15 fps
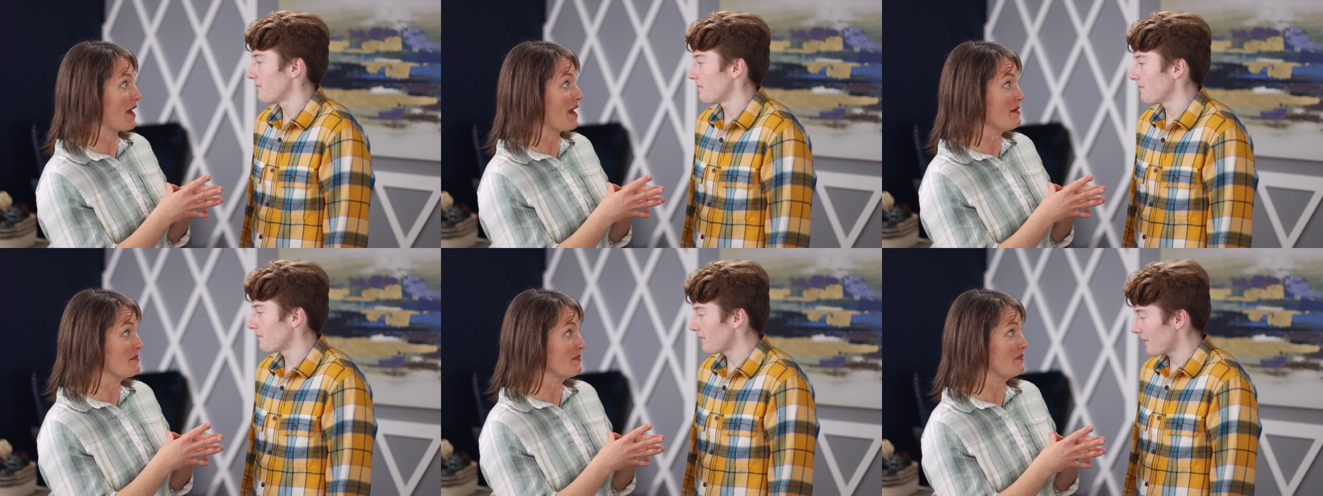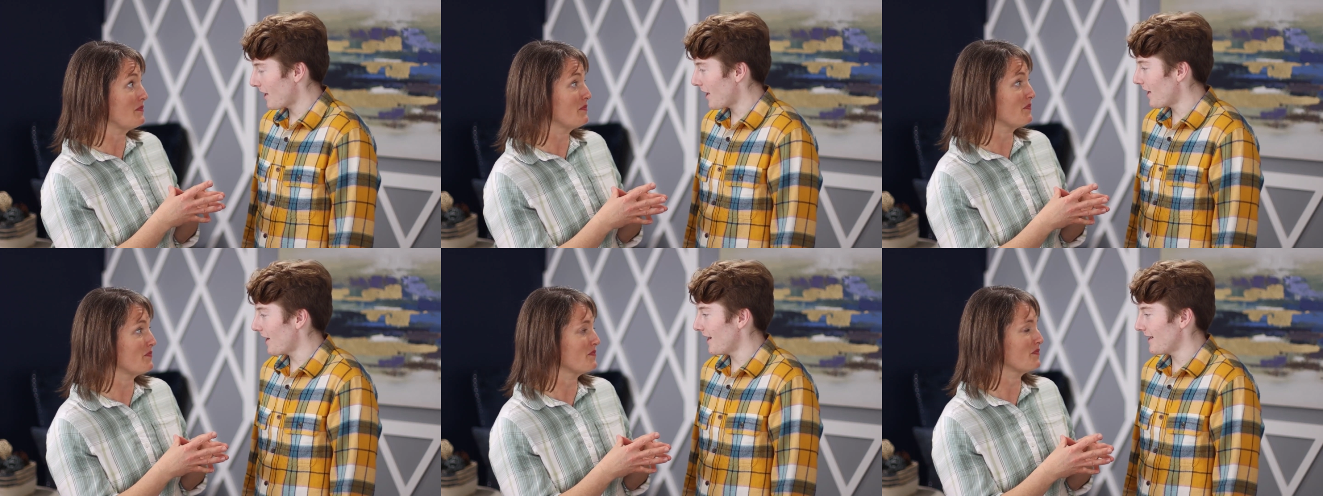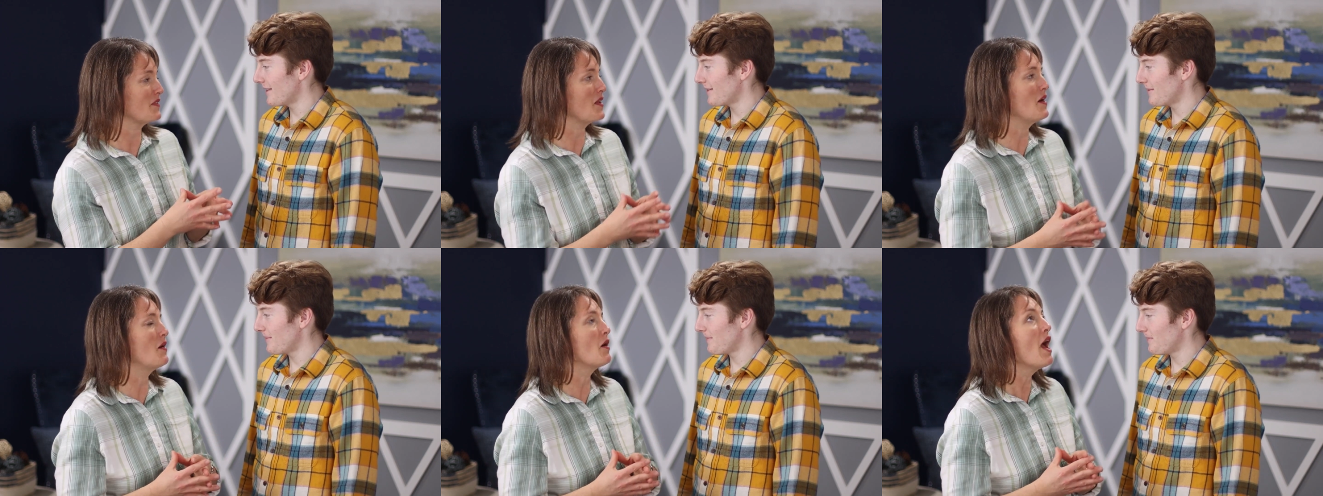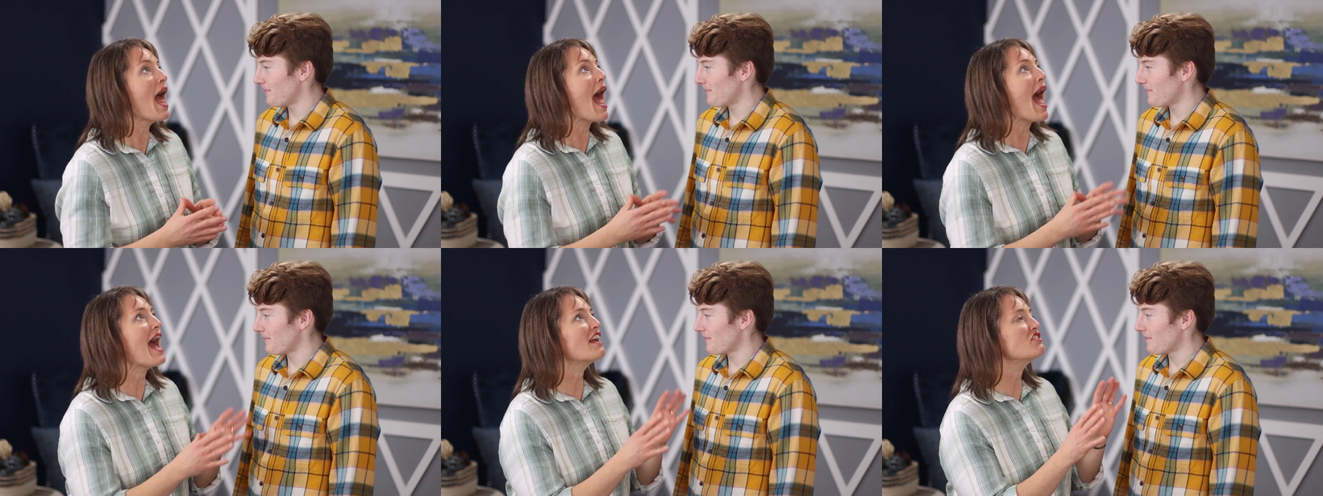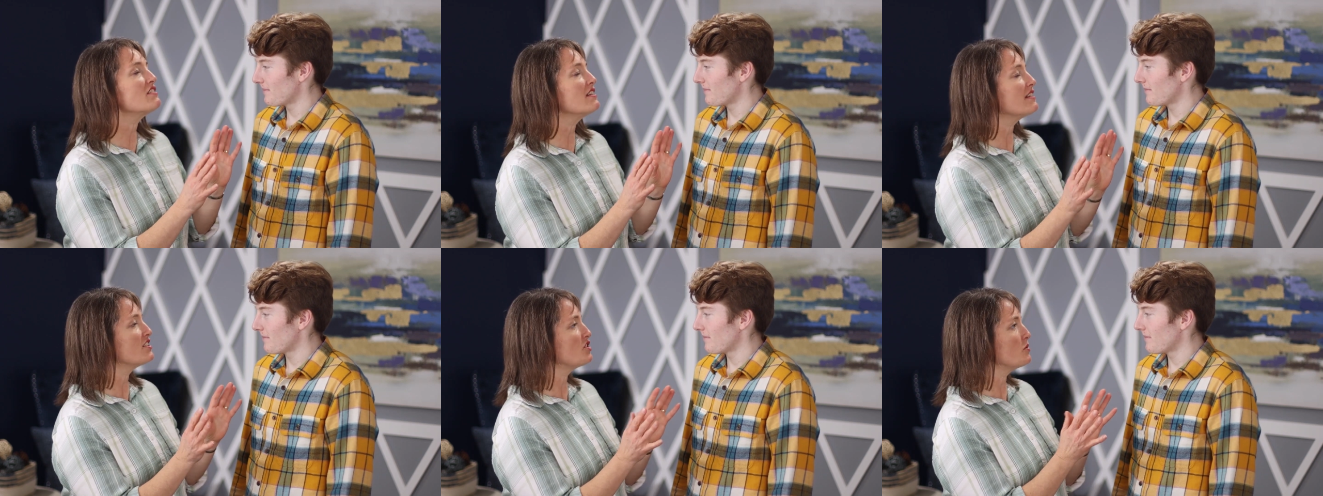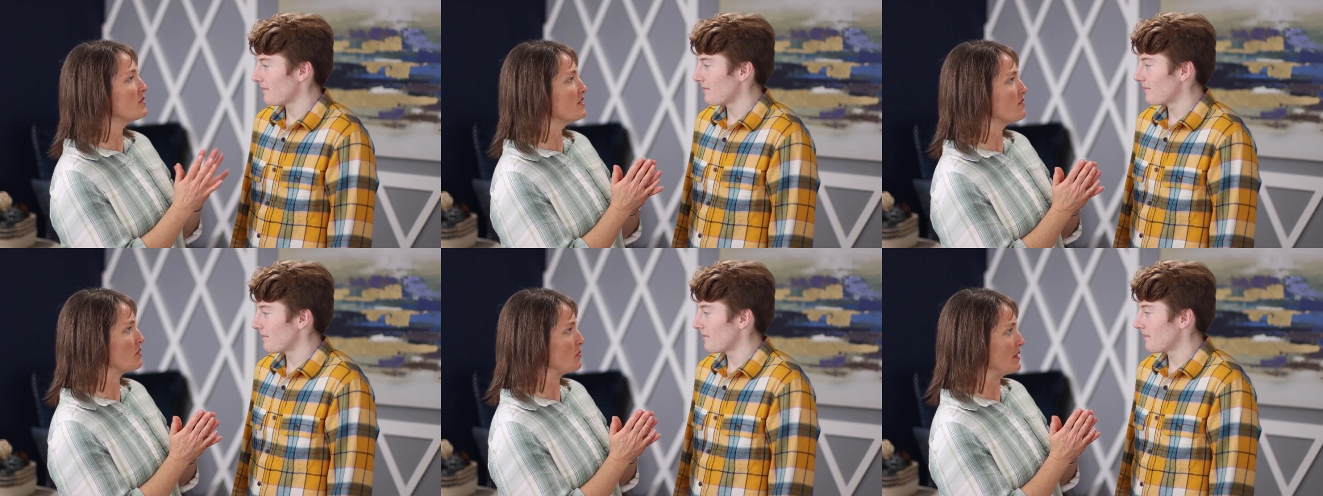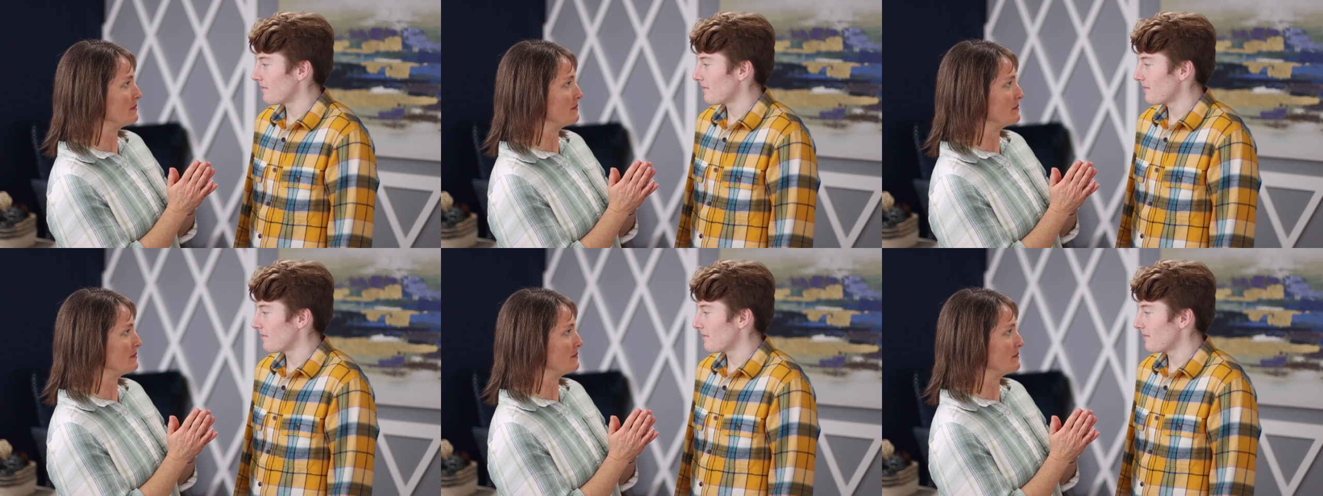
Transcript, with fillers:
Speaker 1: okay? All right. Oh, actually, let's do a different